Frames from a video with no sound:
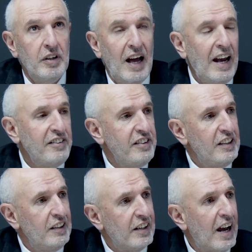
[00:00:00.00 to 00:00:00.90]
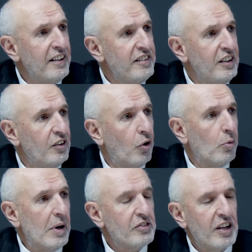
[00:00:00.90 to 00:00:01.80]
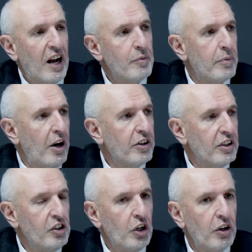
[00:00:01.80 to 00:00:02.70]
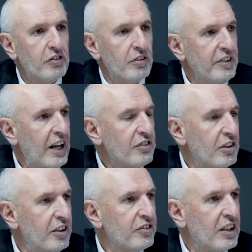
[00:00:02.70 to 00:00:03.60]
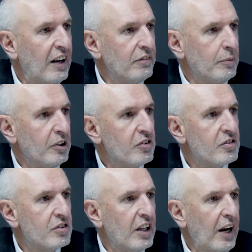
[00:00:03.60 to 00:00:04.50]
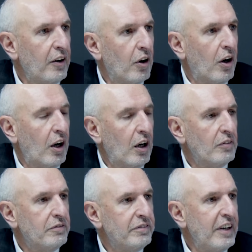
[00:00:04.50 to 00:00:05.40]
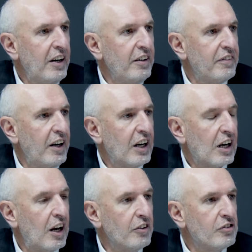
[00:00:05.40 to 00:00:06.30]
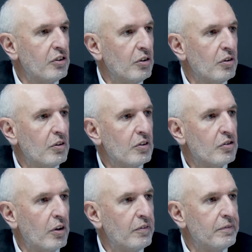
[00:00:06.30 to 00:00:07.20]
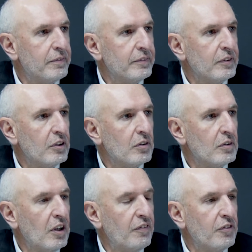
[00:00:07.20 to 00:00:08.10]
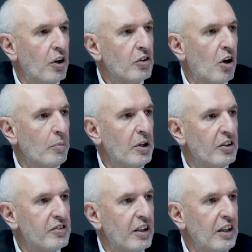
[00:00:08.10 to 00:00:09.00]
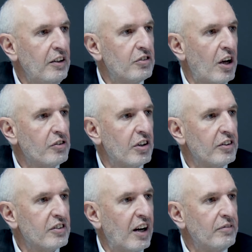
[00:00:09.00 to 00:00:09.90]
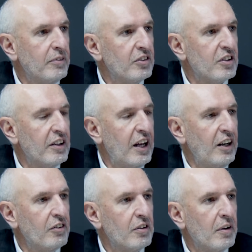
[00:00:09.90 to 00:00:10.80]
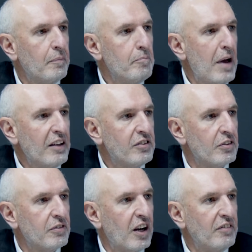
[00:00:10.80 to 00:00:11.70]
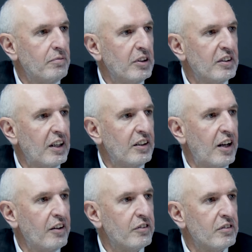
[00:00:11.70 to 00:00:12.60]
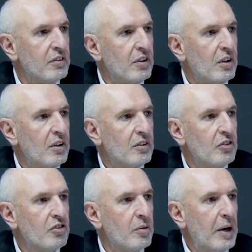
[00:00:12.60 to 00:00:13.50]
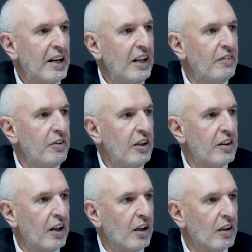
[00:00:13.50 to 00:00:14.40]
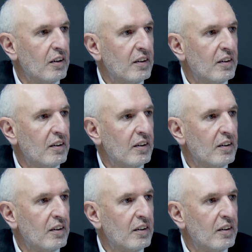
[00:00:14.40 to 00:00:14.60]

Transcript: 80 almost unbroken years of nationalist governments that are very, very close to sort of, if not communist, at least socialist governments, and that is massive government that does just about everything.